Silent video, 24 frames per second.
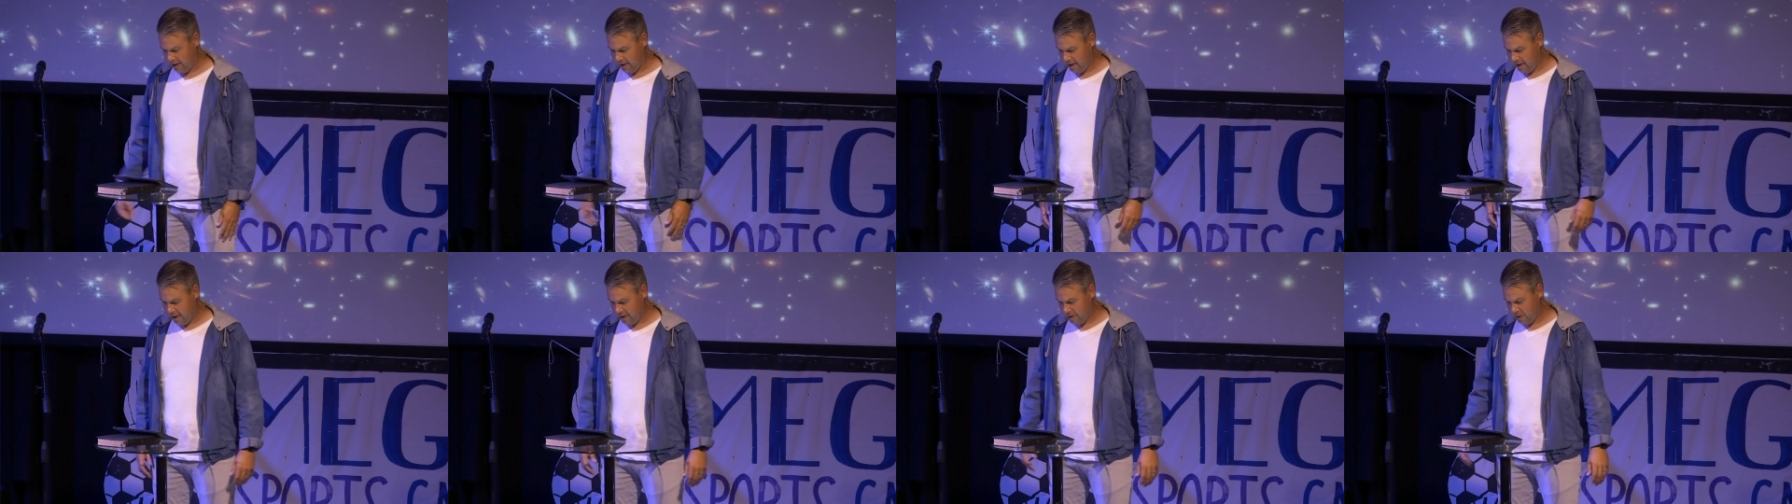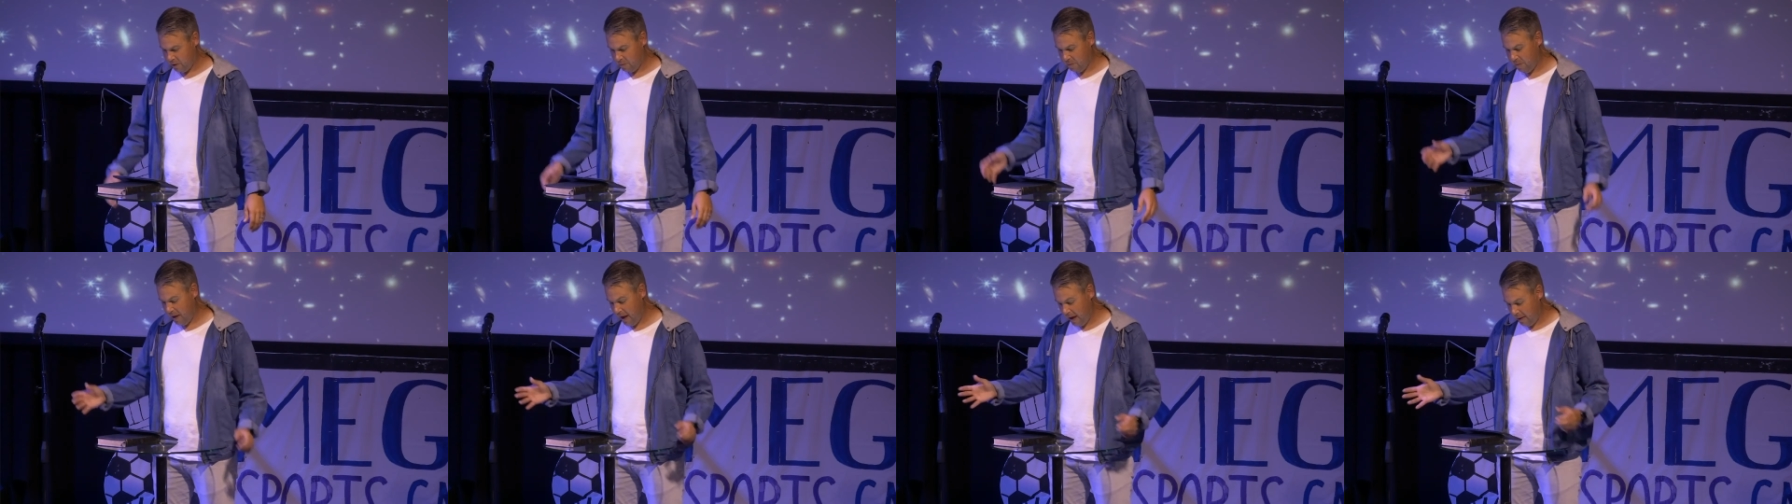
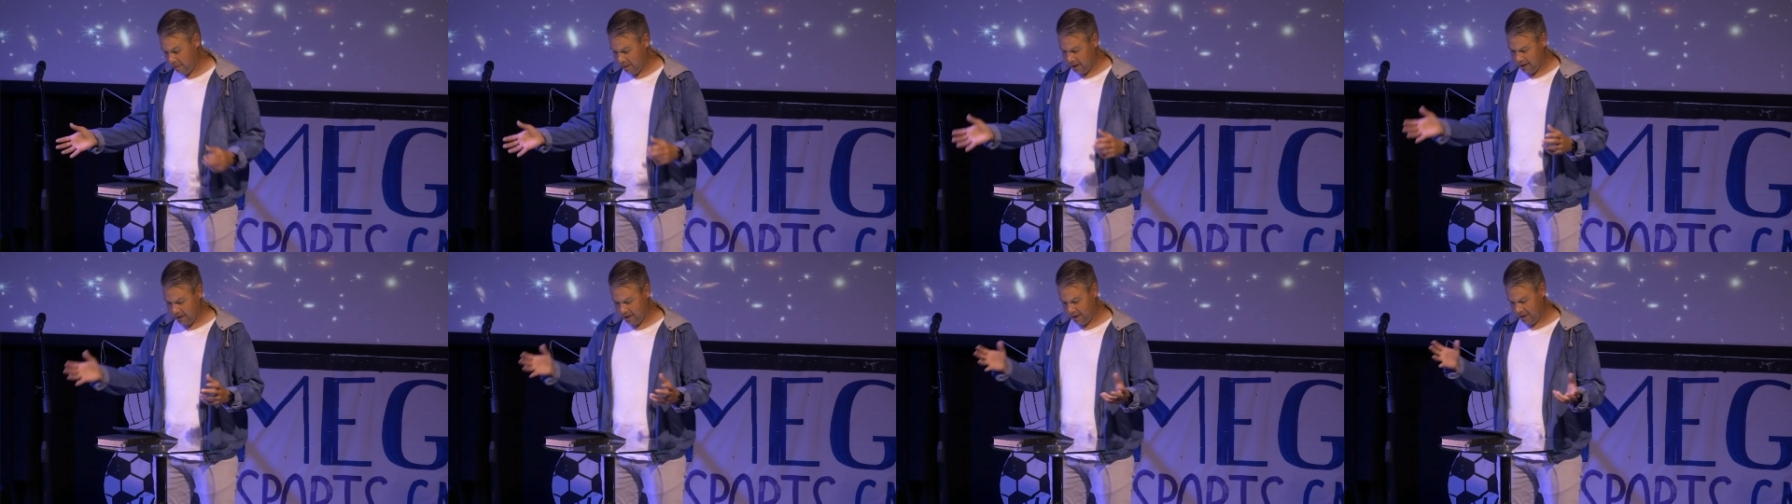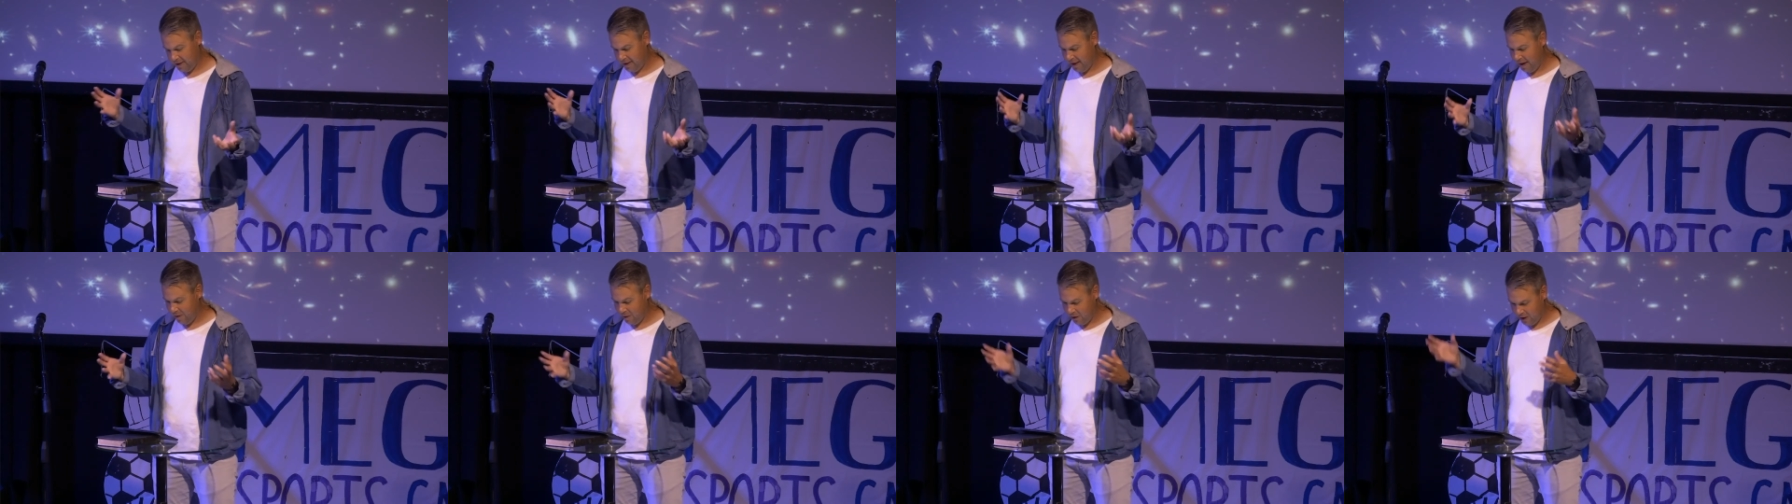So maybe the
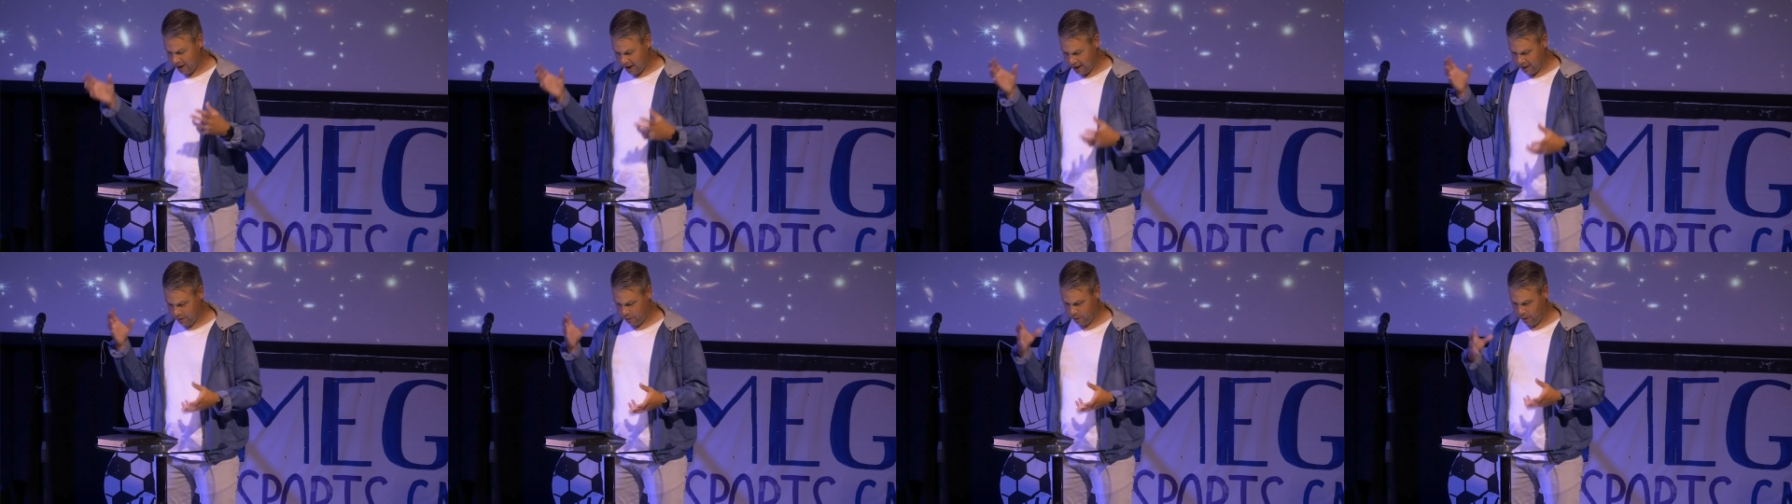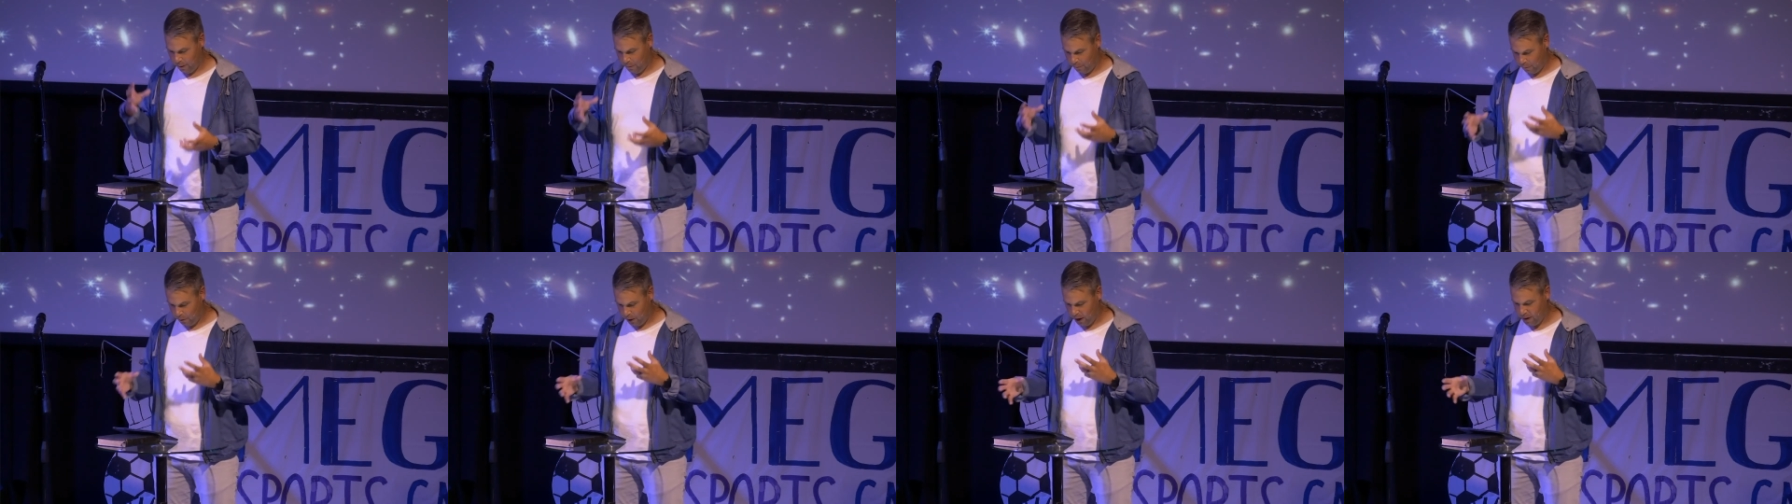7 days were
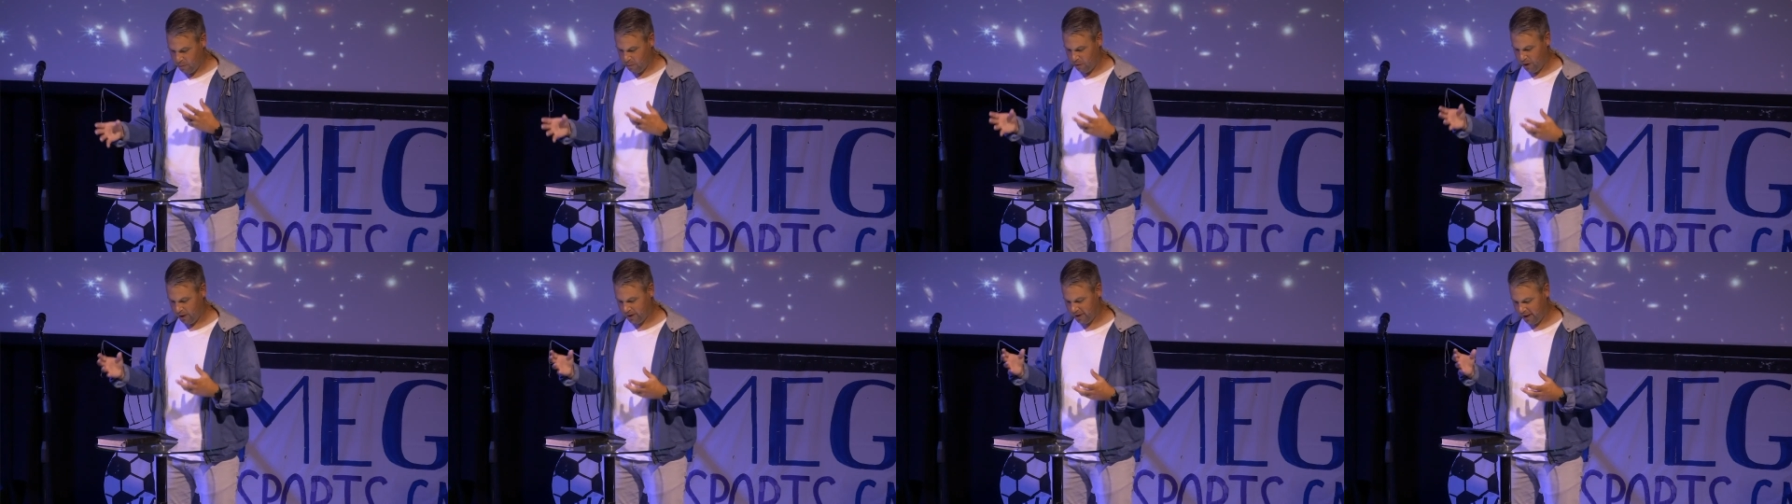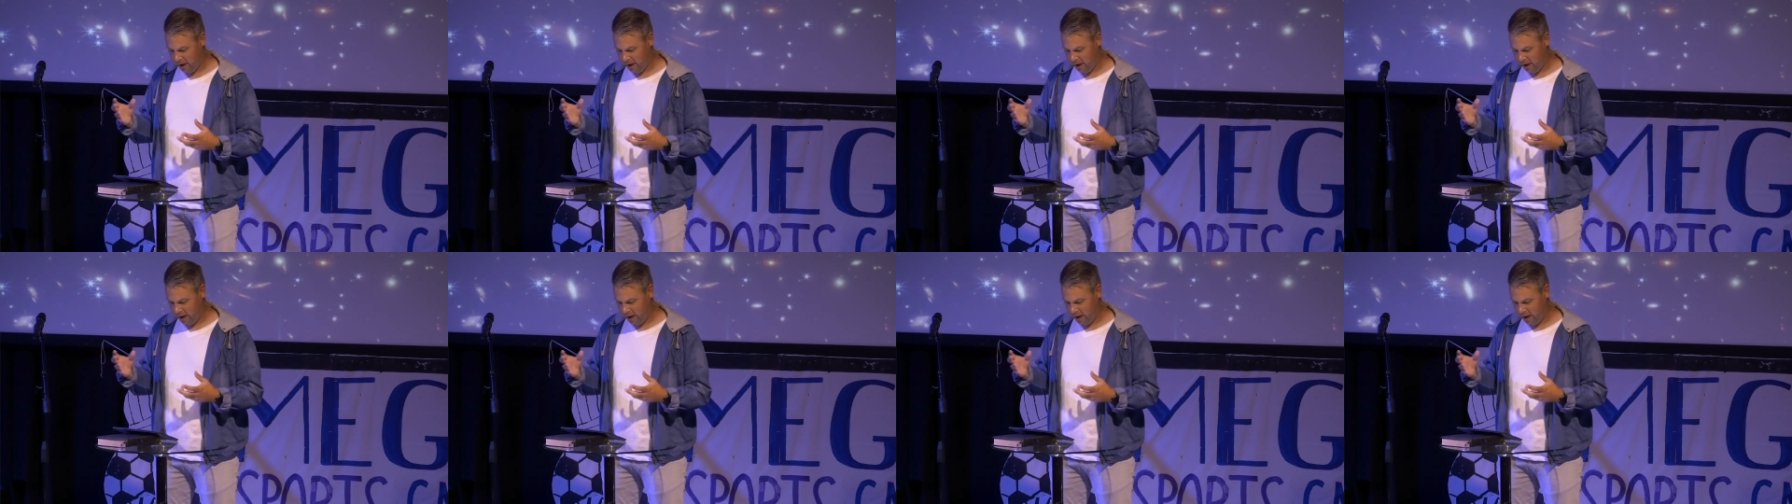a framework